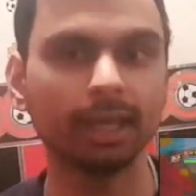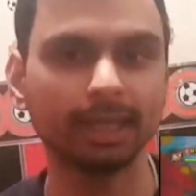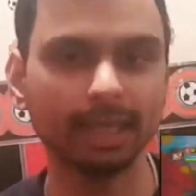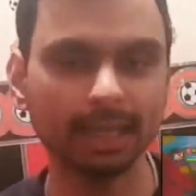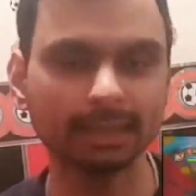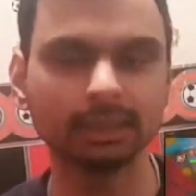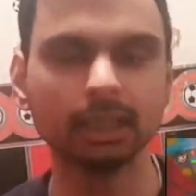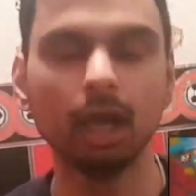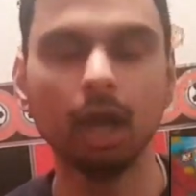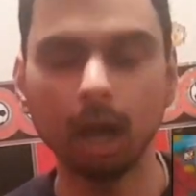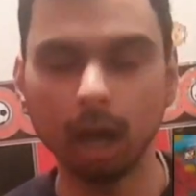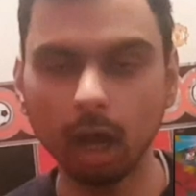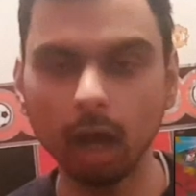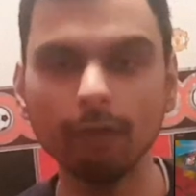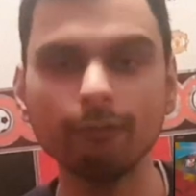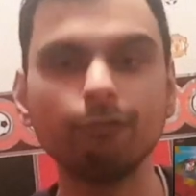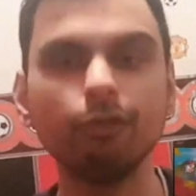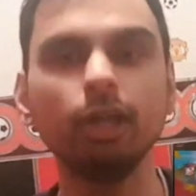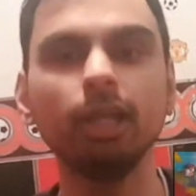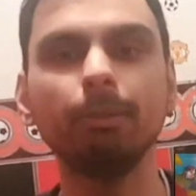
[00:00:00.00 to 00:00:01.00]
Yes,
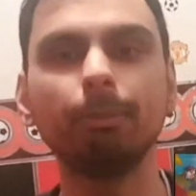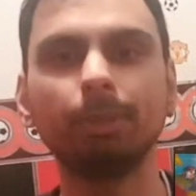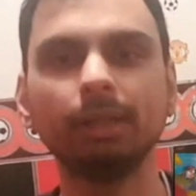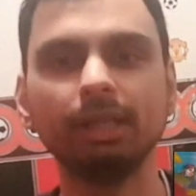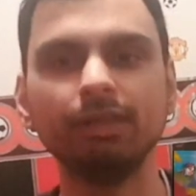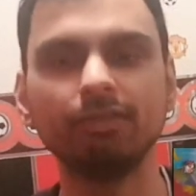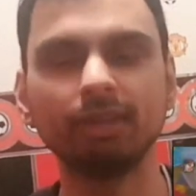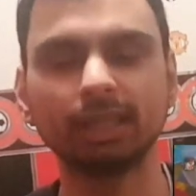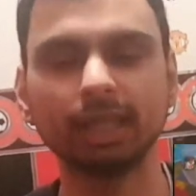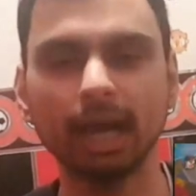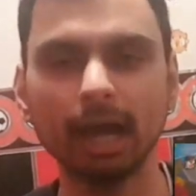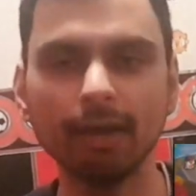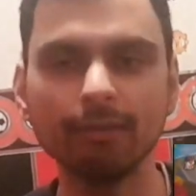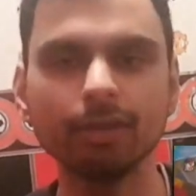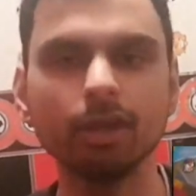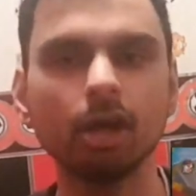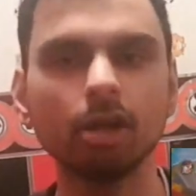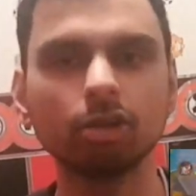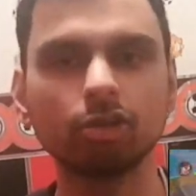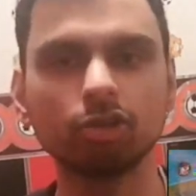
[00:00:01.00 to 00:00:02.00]
I fully believe that the
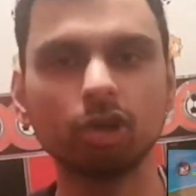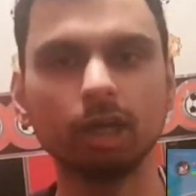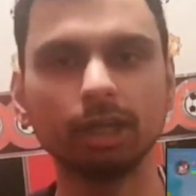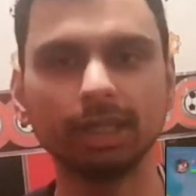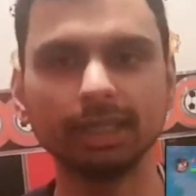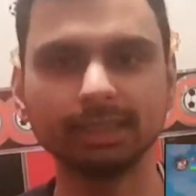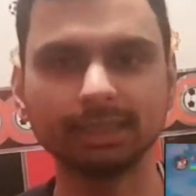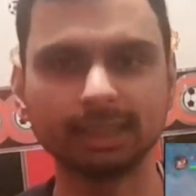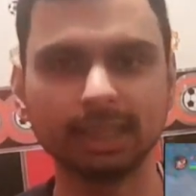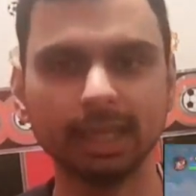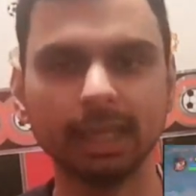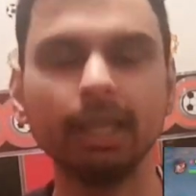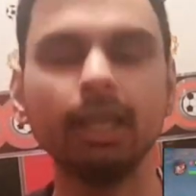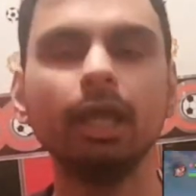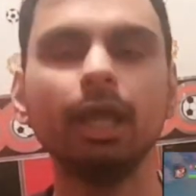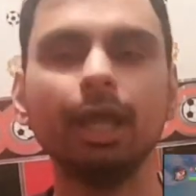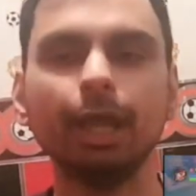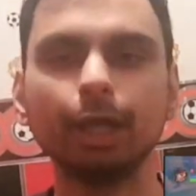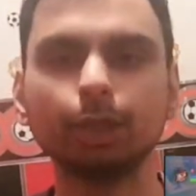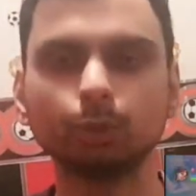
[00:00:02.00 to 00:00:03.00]
Ariana Grande skin
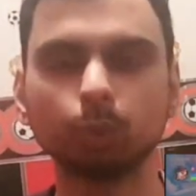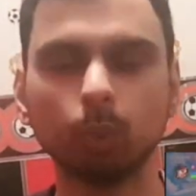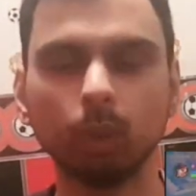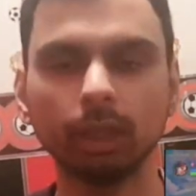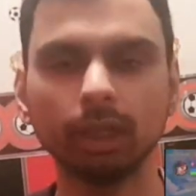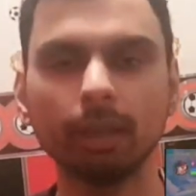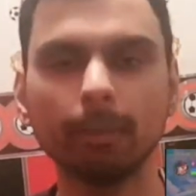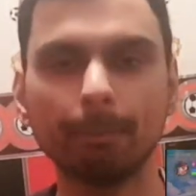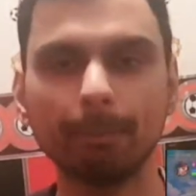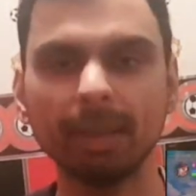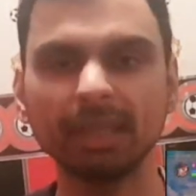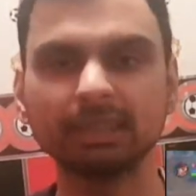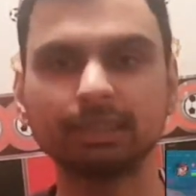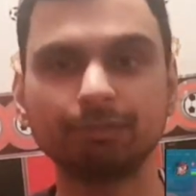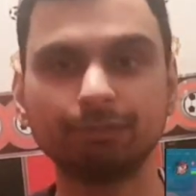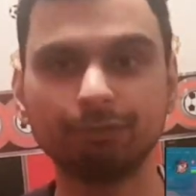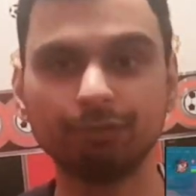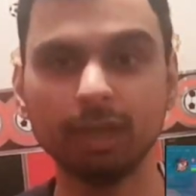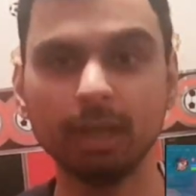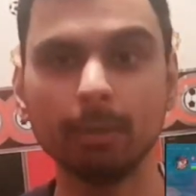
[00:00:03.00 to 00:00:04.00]
is one of the best
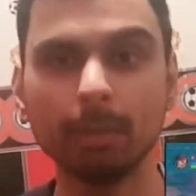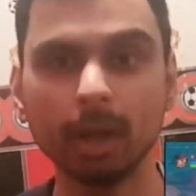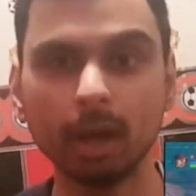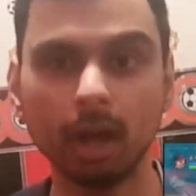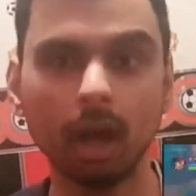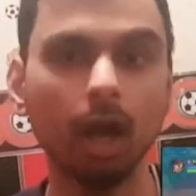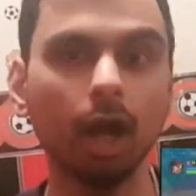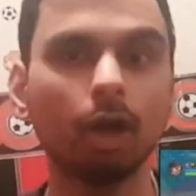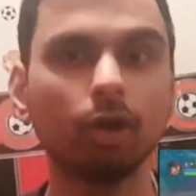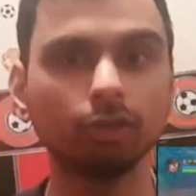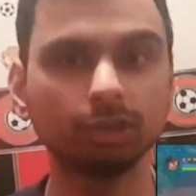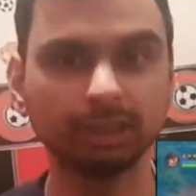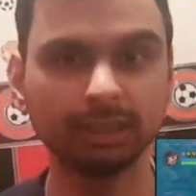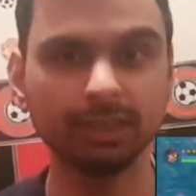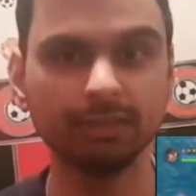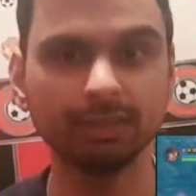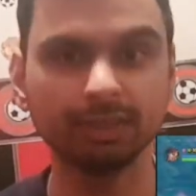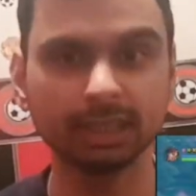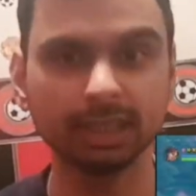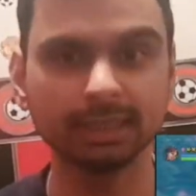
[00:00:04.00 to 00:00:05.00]
female icon
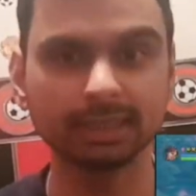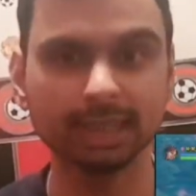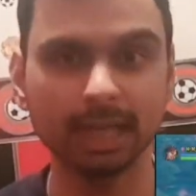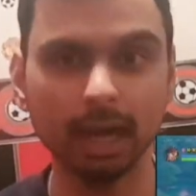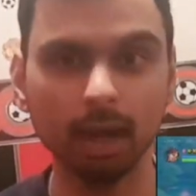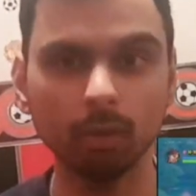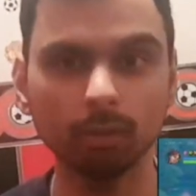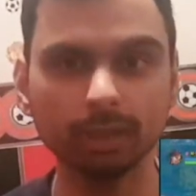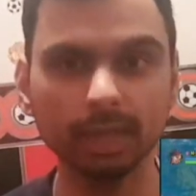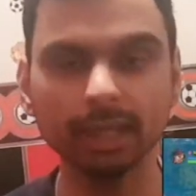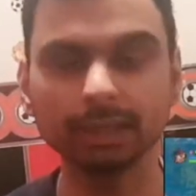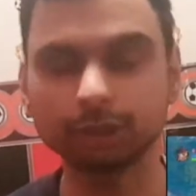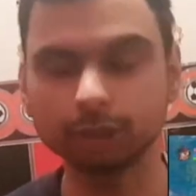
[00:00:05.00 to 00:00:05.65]
series skins out there.